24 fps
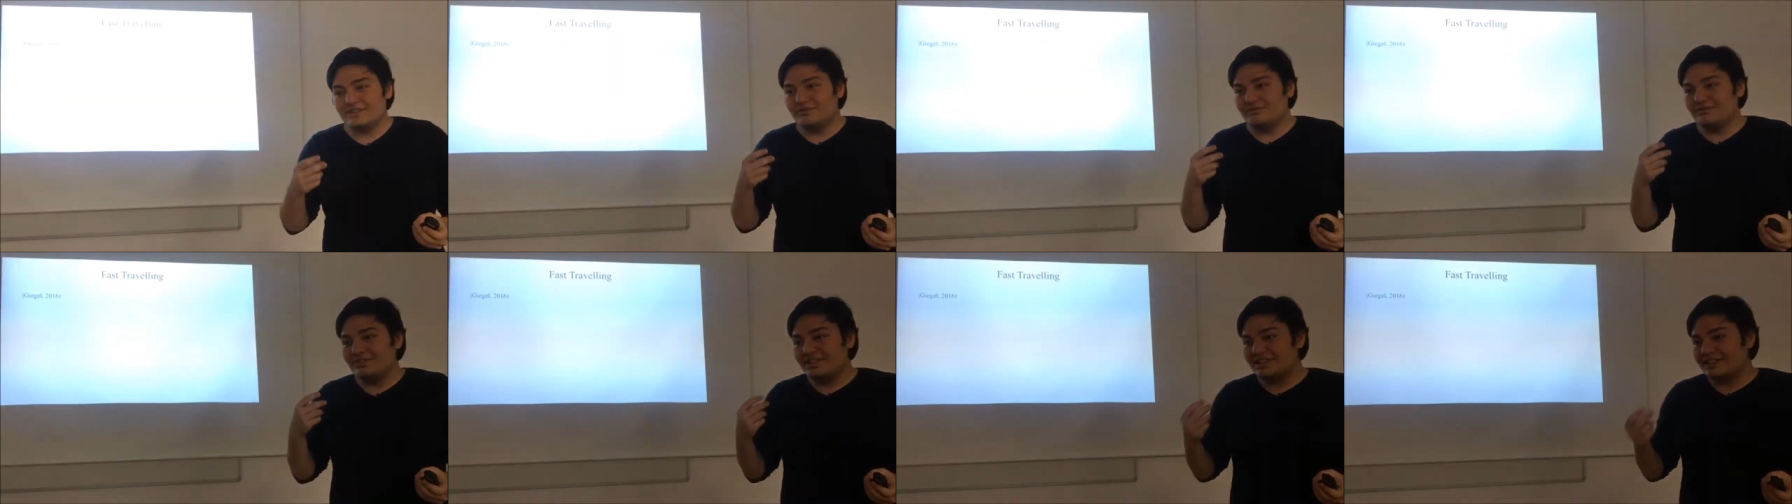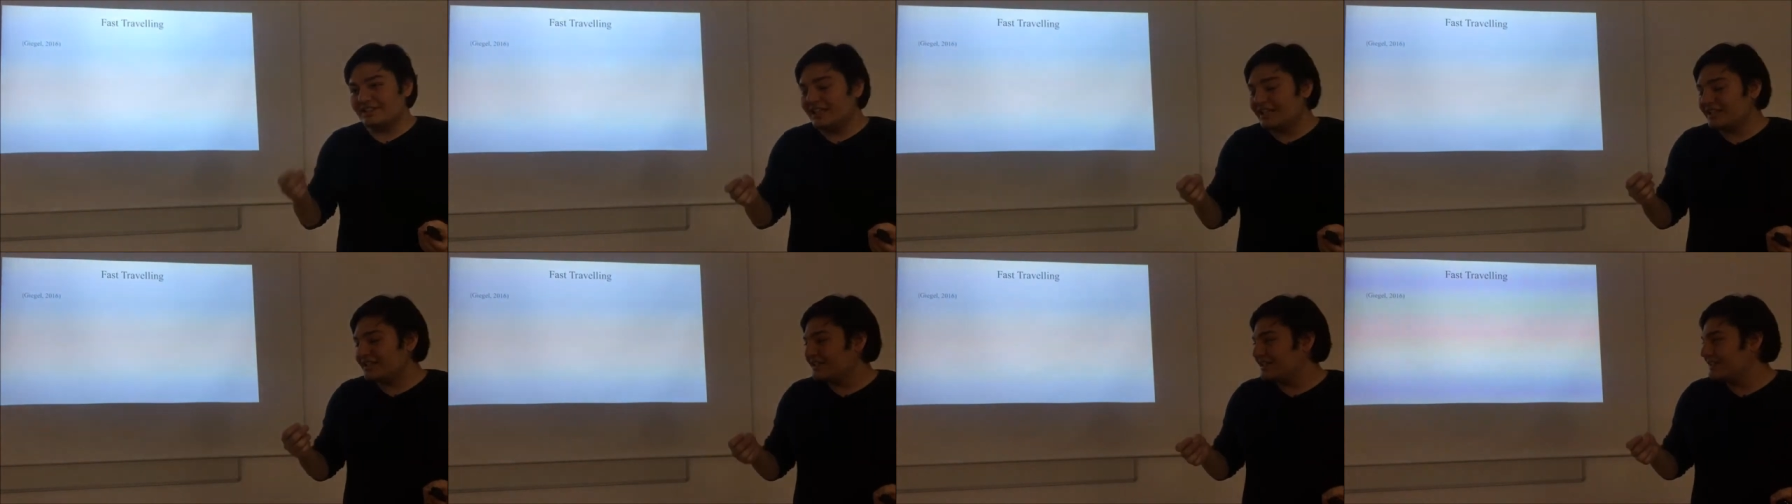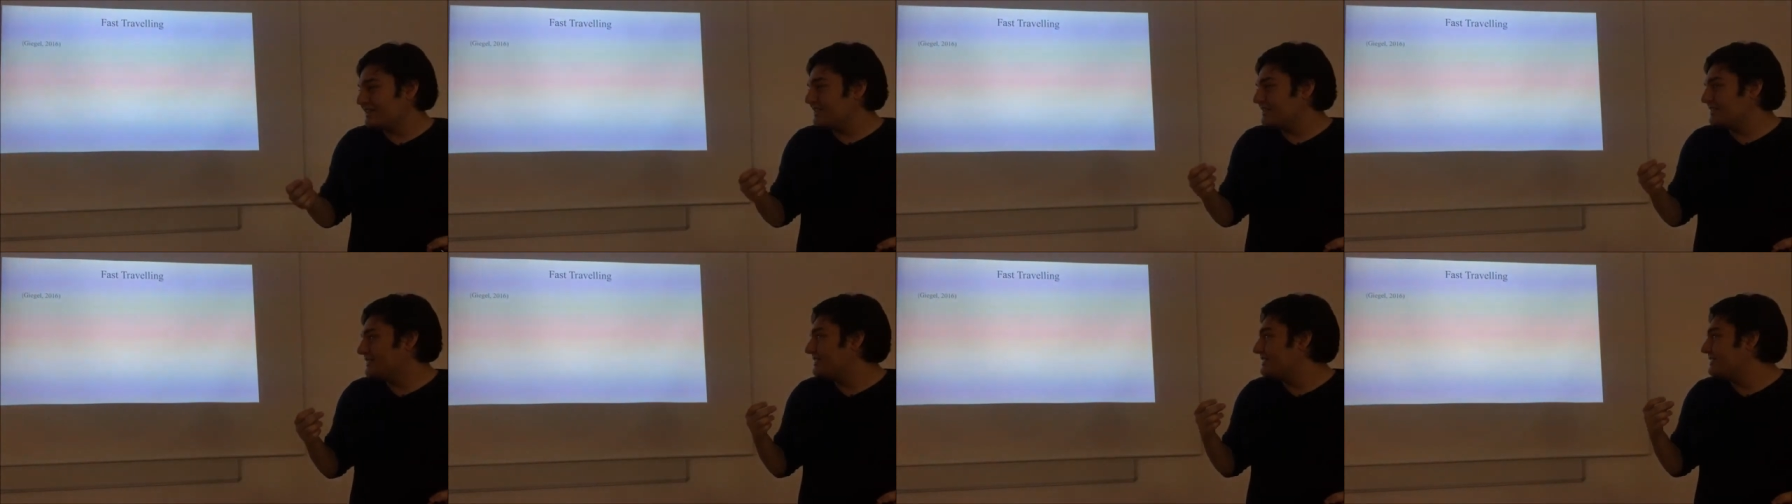with
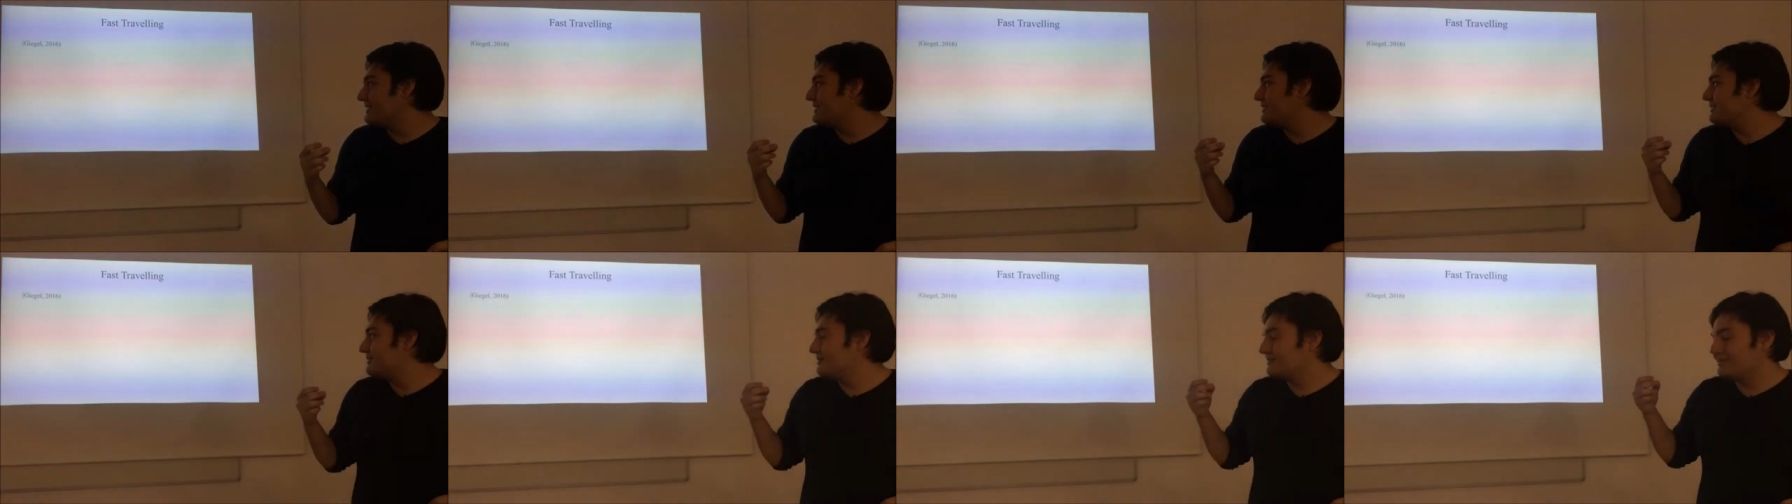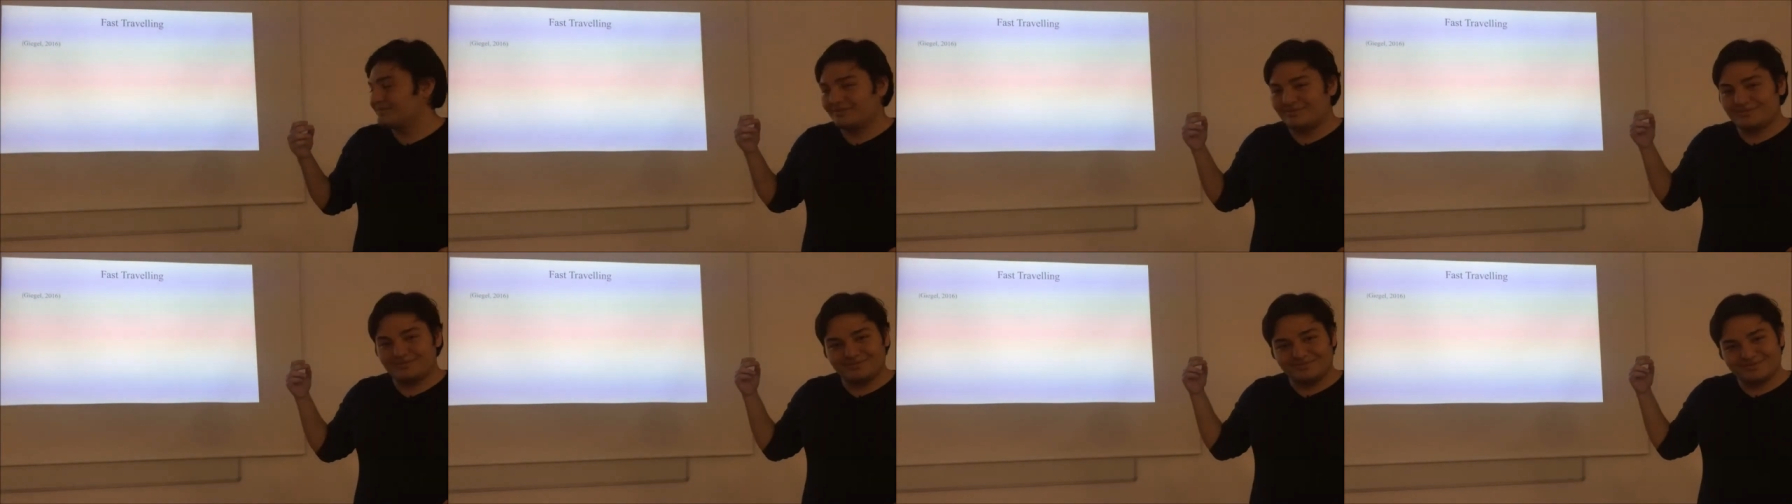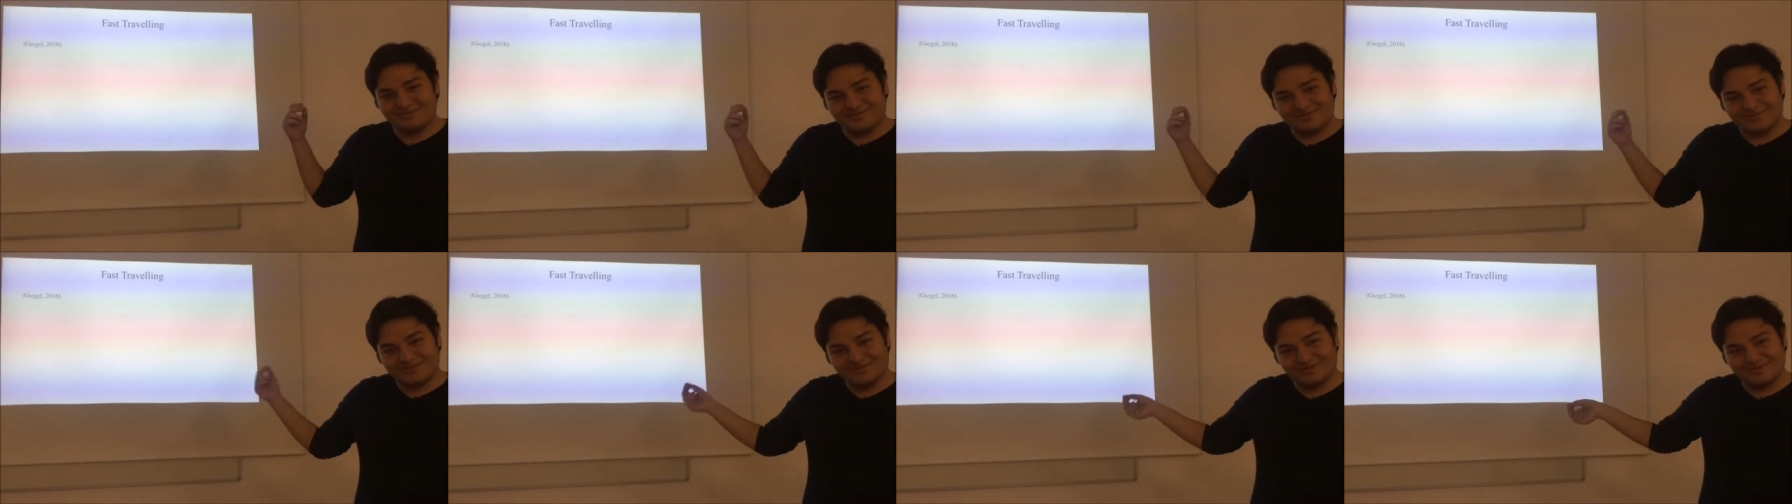that
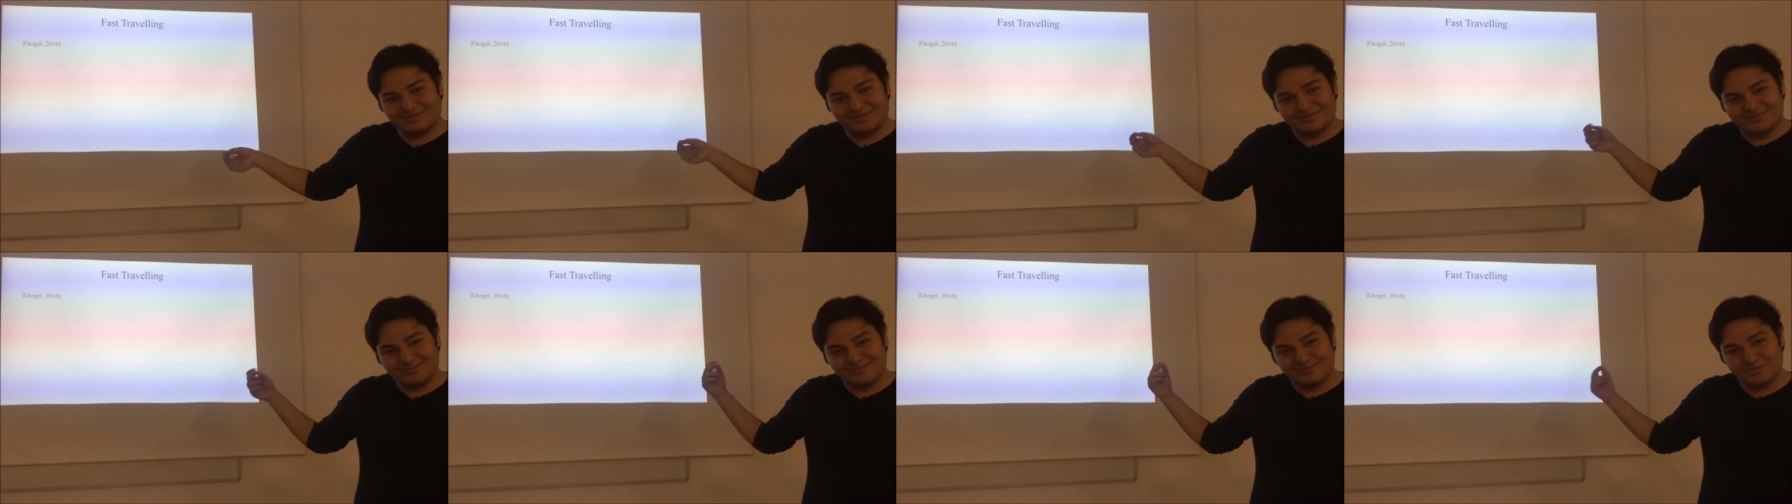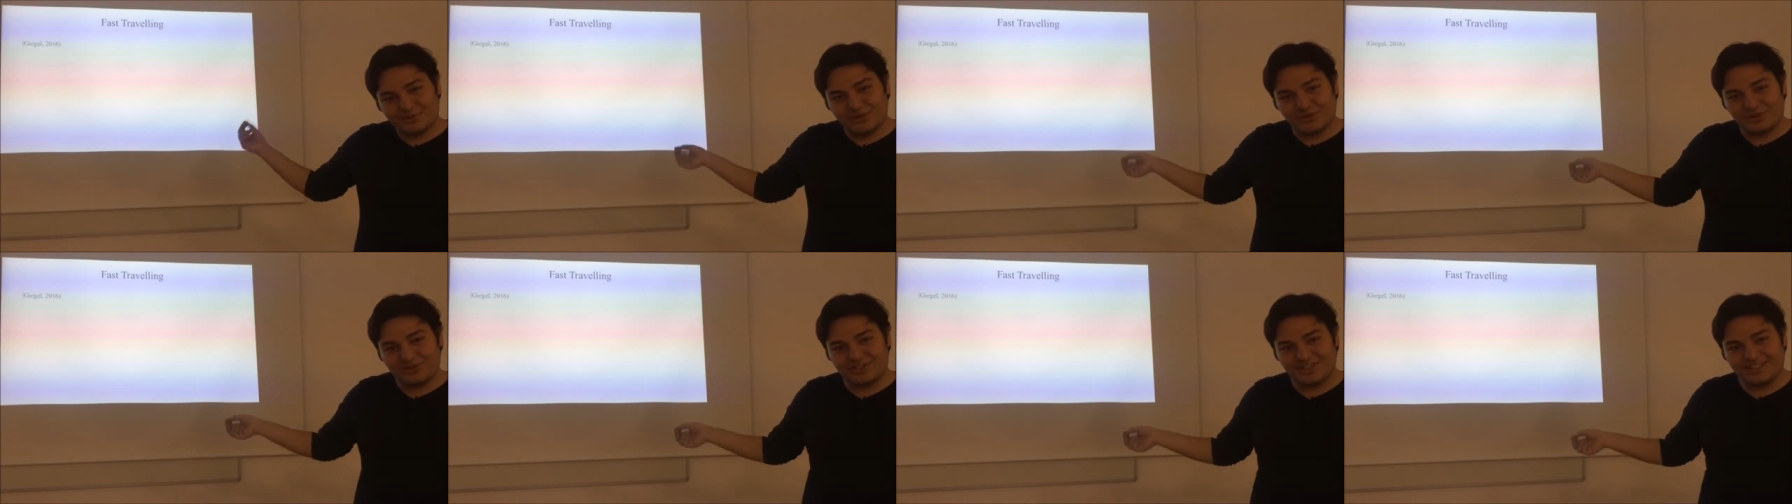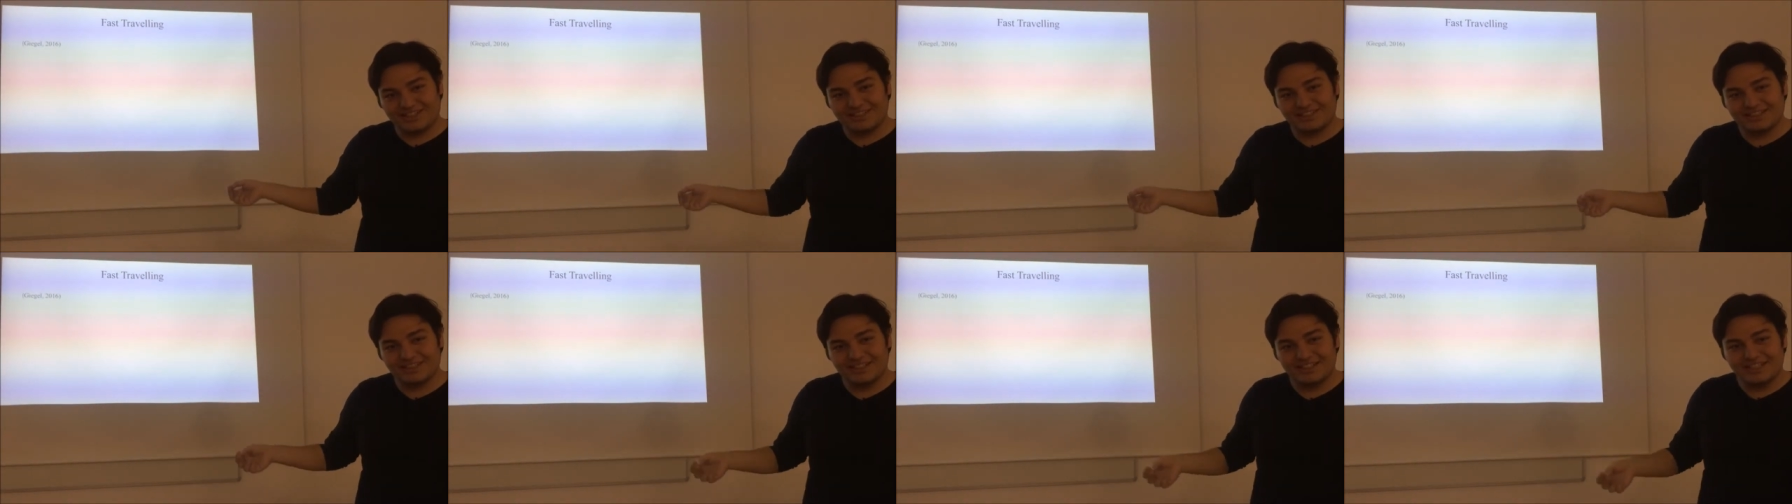
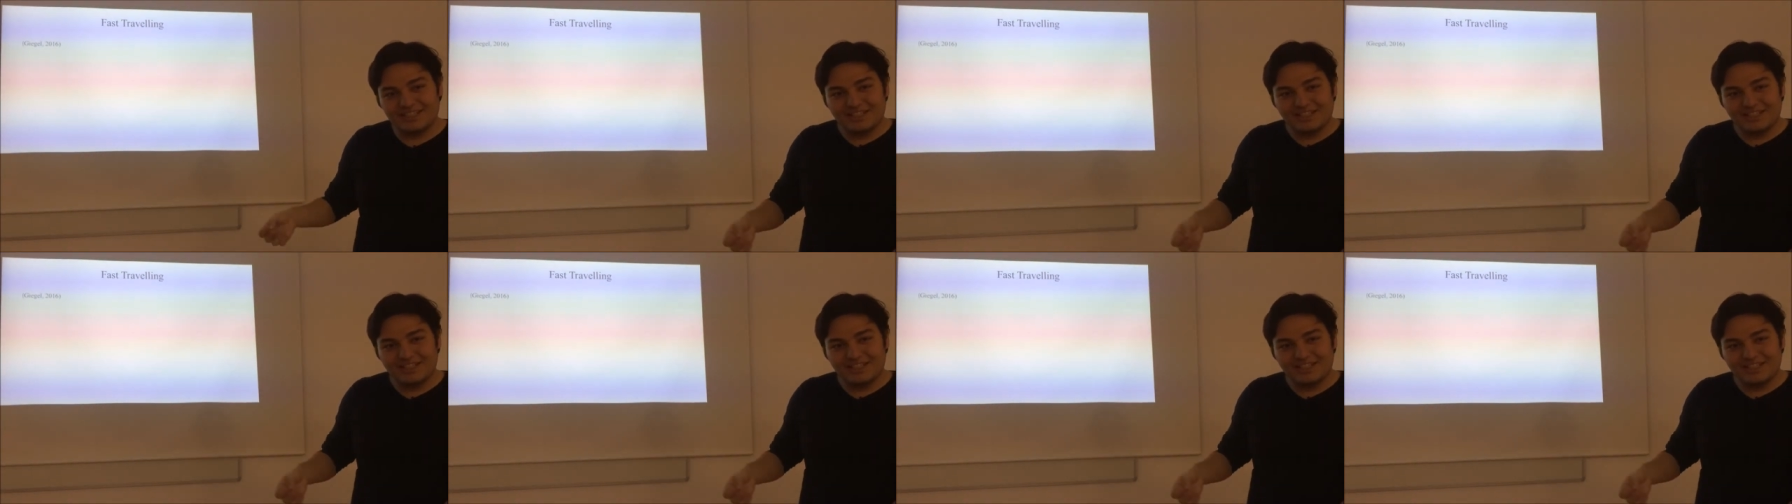project,